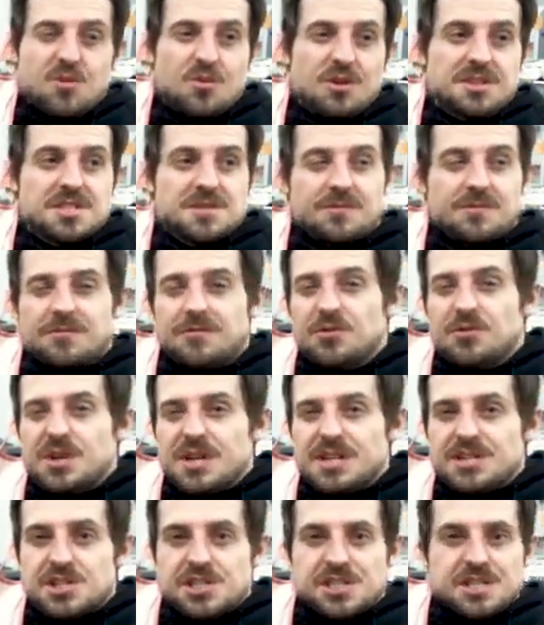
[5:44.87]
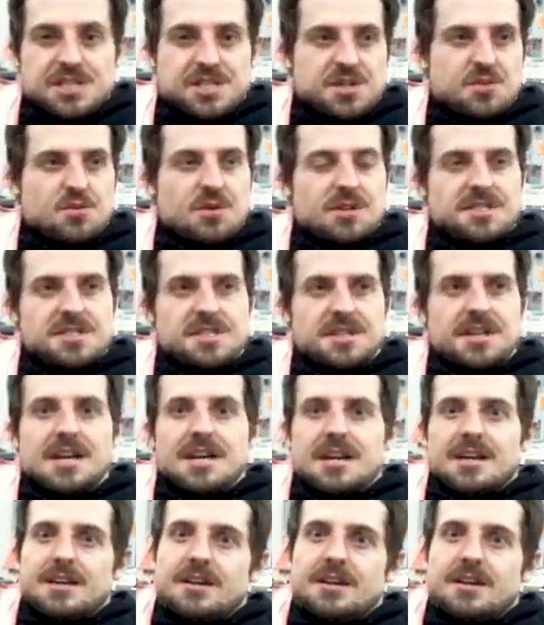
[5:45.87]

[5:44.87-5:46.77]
you want some fridges, you want some,